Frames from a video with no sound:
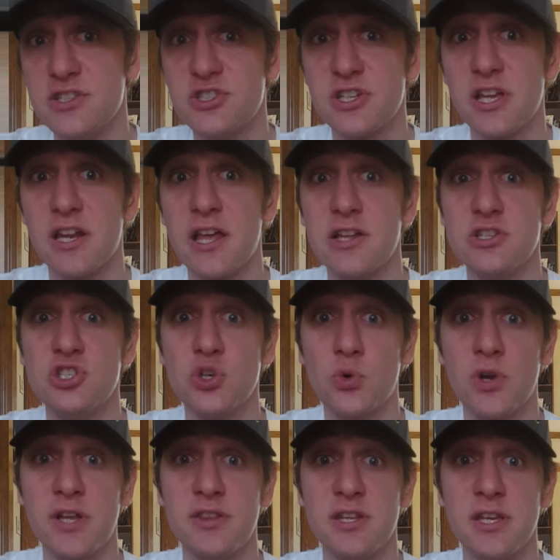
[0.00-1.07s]
Is she going to
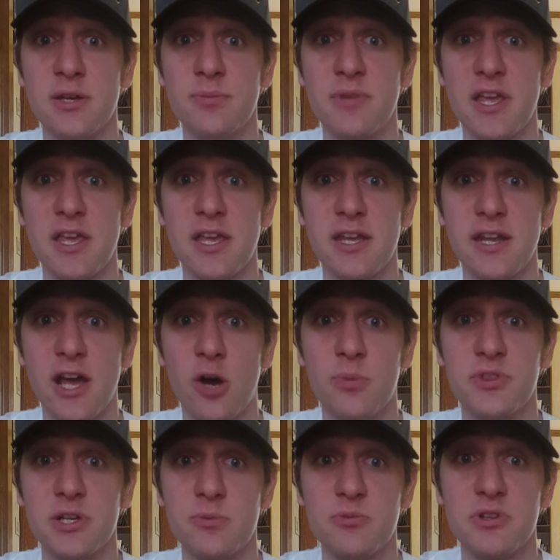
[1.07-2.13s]
join them and
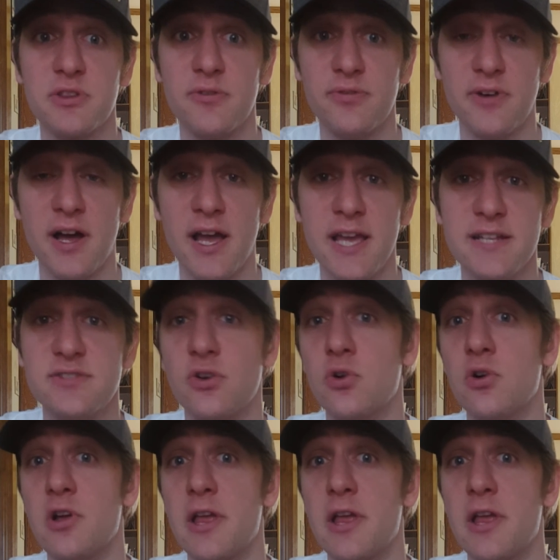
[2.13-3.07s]
help them with the fight,